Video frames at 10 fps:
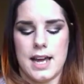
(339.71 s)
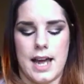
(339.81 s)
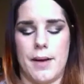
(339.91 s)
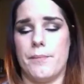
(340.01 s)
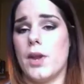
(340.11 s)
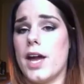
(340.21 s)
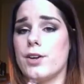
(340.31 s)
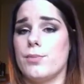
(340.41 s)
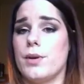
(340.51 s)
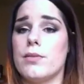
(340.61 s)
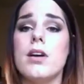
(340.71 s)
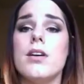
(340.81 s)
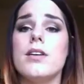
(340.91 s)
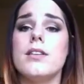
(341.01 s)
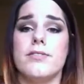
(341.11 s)
I could be
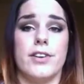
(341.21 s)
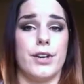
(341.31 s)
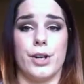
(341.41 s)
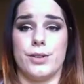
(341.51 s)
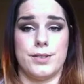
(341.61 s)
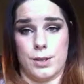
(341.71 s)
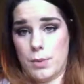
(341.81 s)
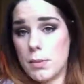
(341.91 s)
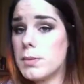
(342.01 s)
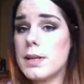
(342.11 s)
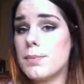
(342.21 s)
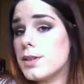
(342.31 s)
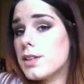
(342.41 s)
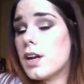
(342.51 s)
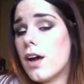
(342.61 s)
wrong. Fairer girls could probably
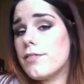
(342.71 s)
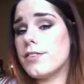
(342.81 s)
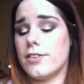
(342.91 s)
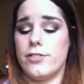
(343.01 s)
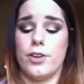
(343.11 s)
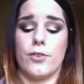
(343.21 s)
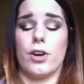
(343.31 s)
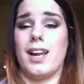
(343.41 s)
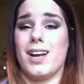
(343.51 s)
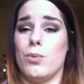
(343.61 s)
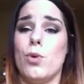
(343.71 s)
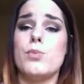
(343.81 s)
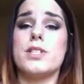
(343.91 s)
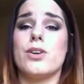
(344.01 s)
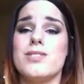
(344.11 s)
pull it off if you've got like a
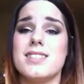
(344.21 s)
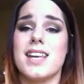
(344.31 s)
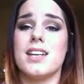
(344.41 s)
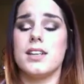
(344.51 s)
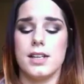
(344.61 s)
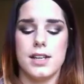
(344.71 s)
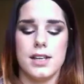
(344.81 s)
warmer tone skin.